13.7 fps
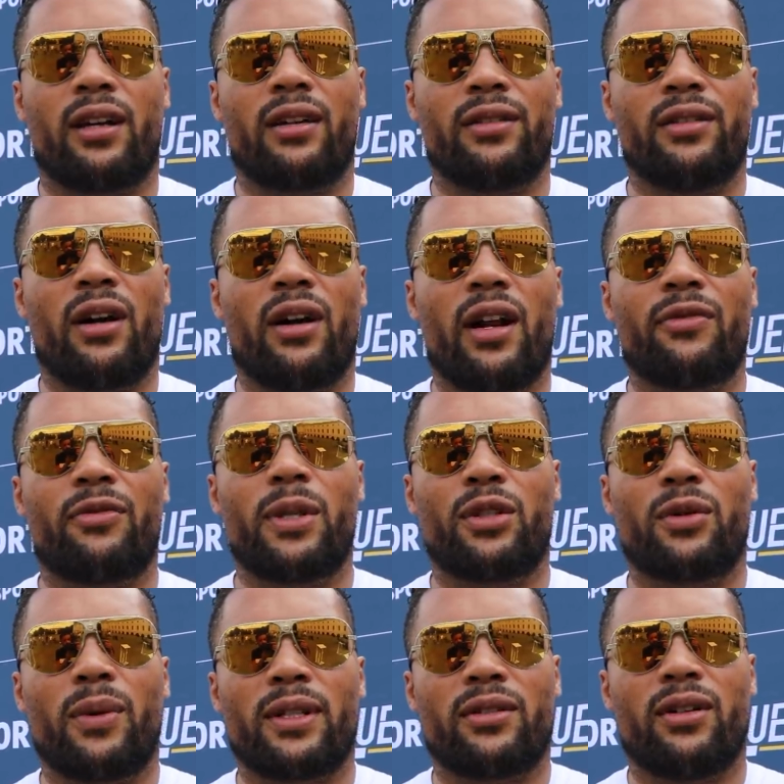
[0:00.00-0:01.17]
uh, you know I have to be
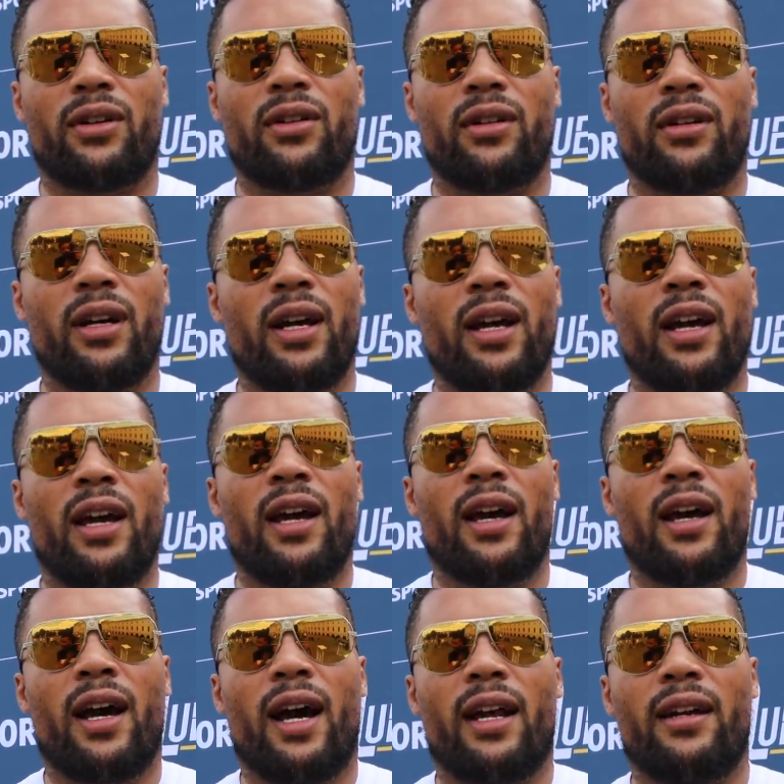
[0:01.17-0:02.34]
switched on,
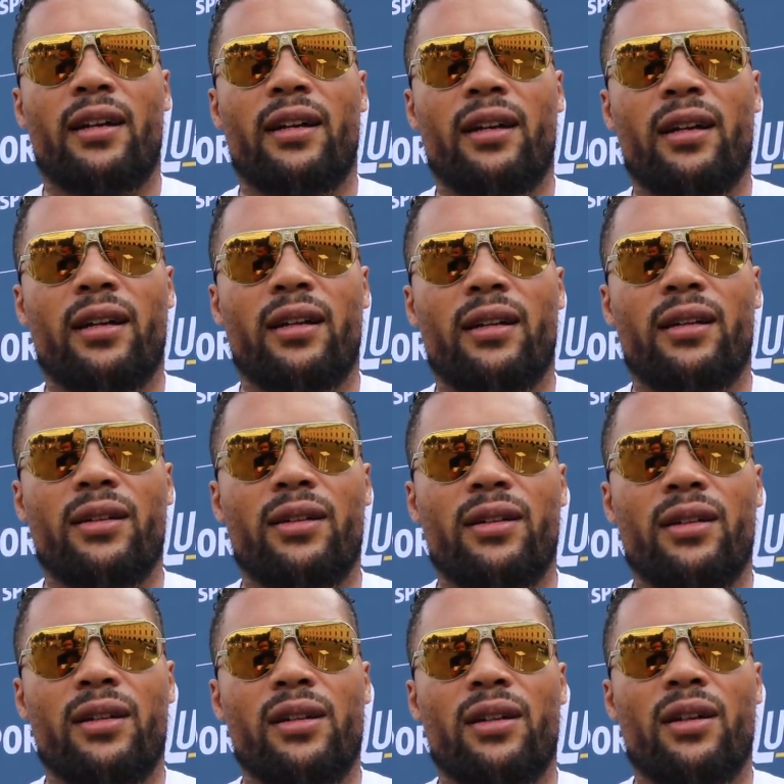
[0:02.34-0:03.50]
and
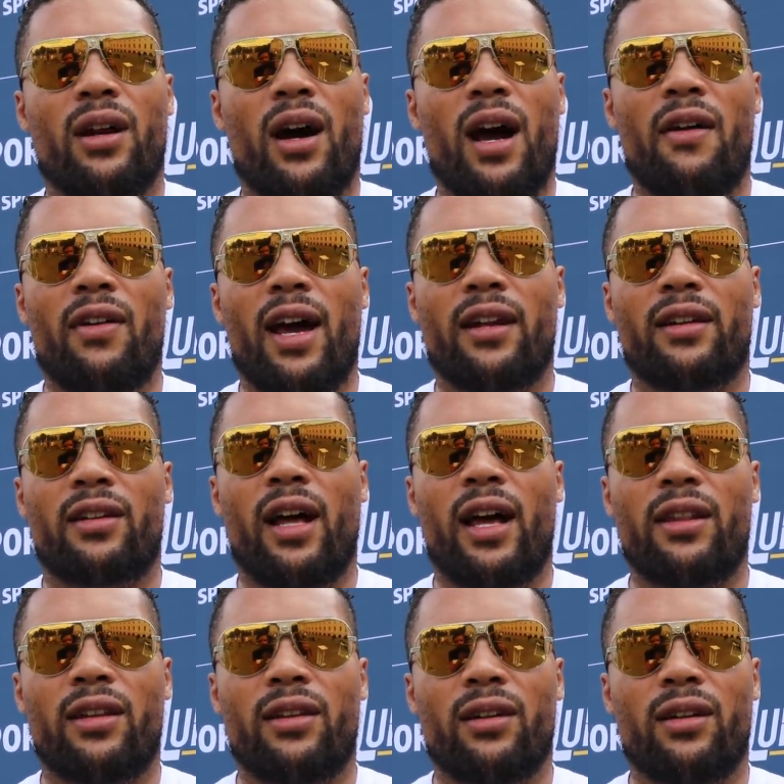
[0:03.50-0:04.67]
you know, I haven't had
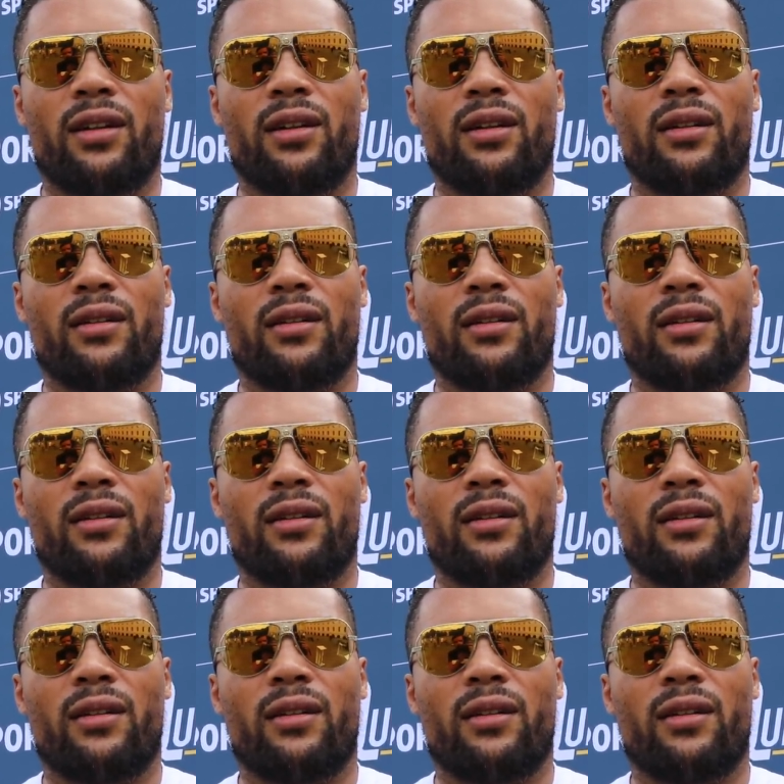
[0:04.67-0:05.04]
like the,